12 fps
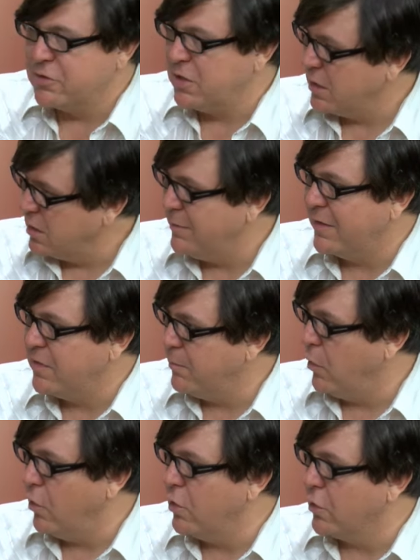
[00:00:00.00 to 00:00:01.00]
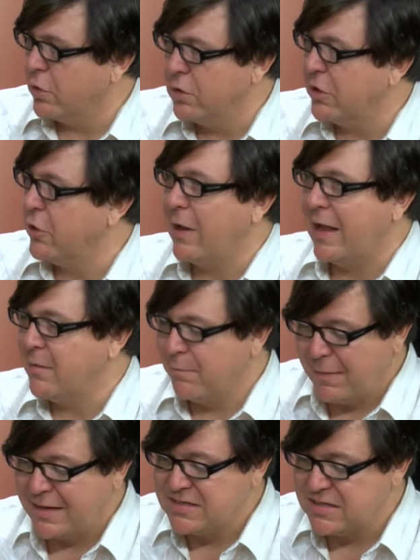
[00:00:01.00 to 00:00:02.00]
were talking about the poll earlier,
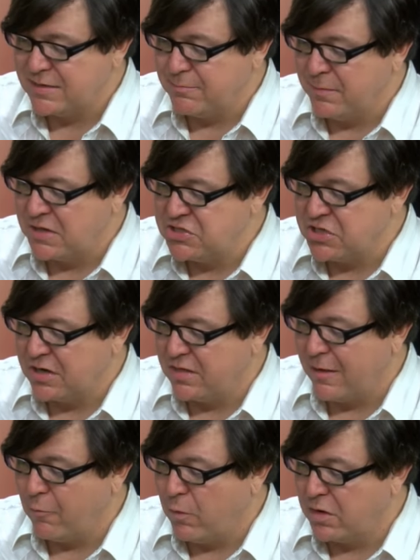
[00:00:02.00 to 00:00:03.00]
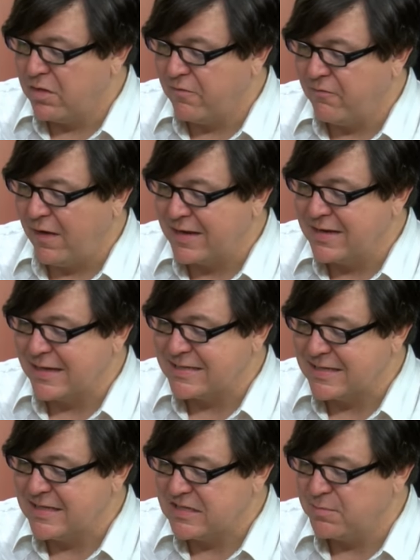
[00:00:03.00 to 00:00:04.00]
and Mason mentioned that one of the
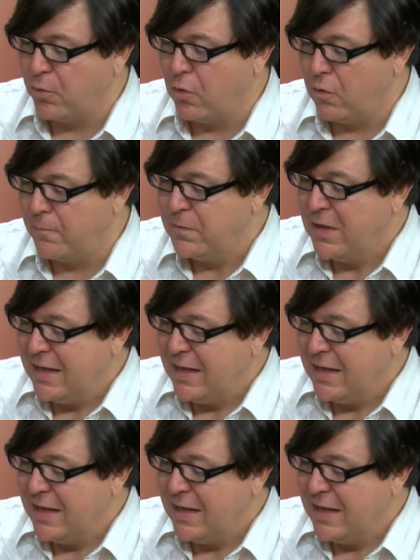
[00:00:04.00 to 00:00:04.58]
findings in this poll